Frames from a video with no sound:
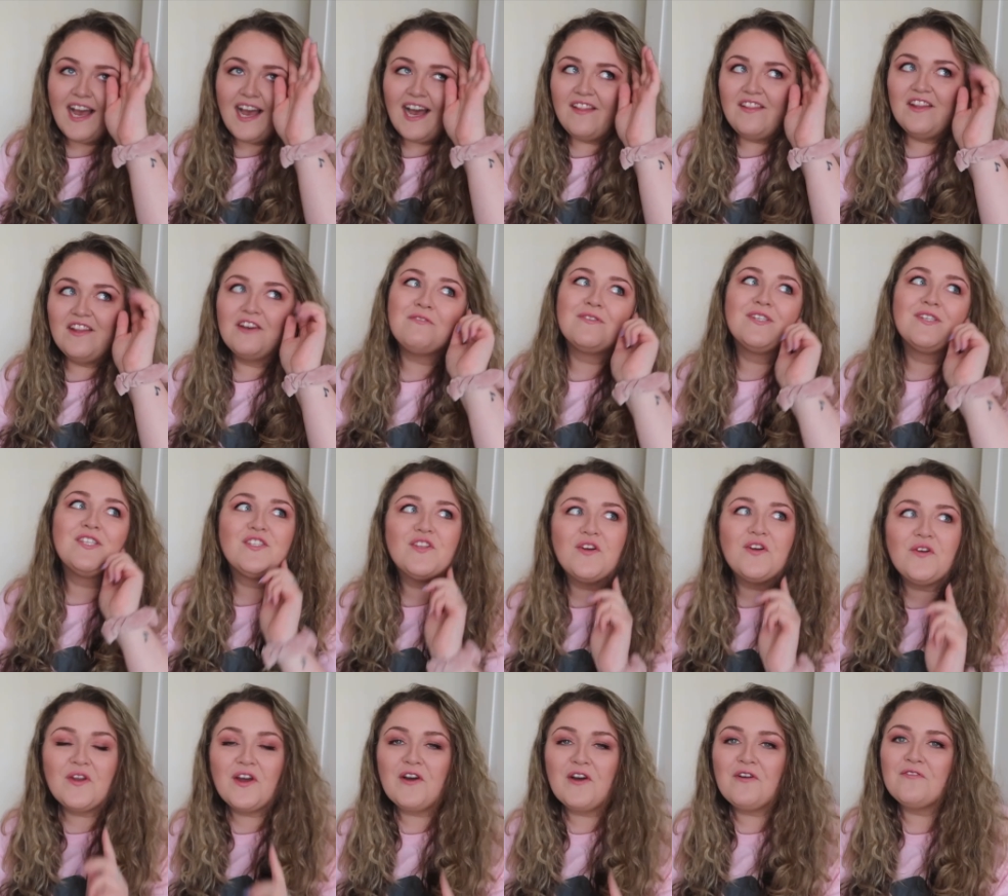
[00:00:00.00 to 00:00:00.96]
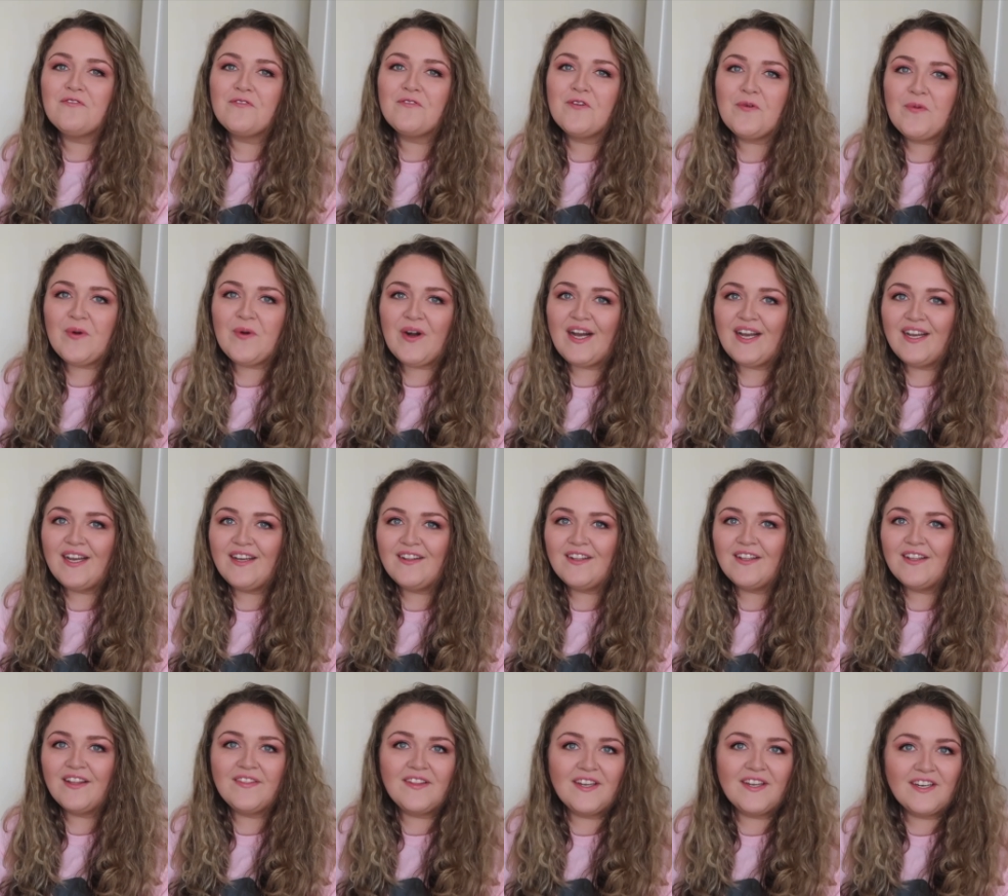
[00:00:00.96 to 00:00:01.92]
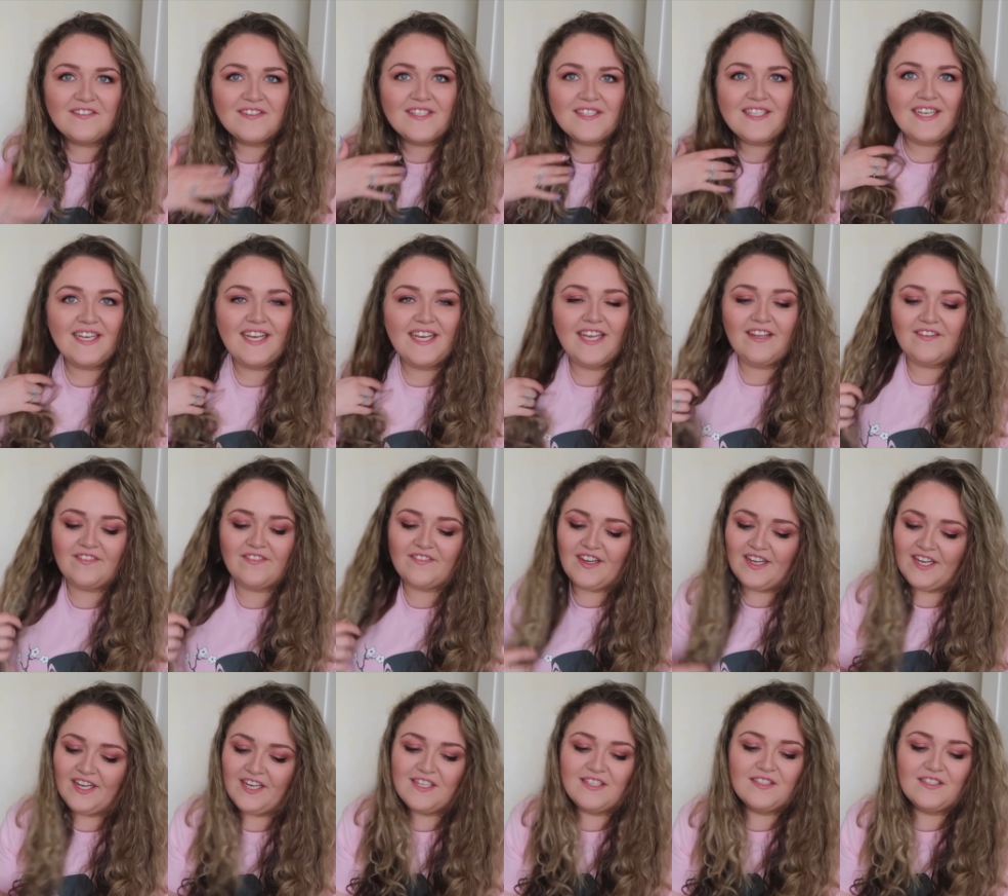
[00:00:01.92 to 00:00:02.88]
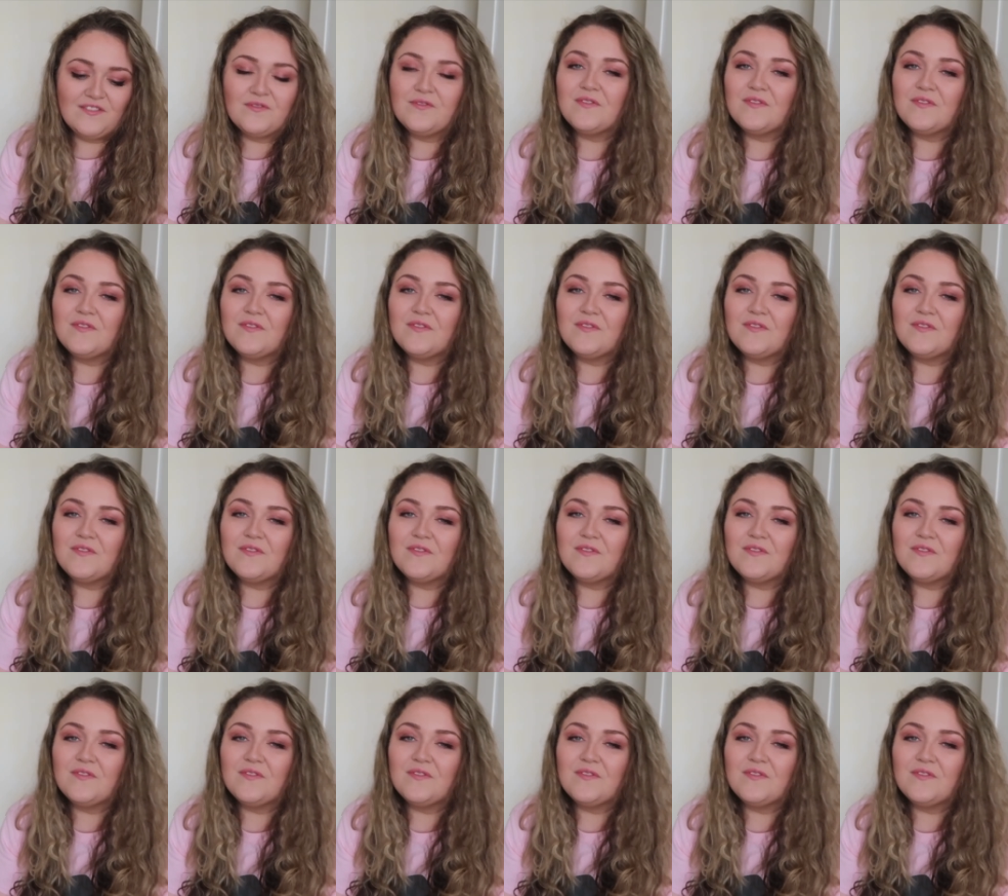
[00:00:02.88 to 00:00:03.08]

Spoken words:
and then it was sold out for a while, and then I was like, right,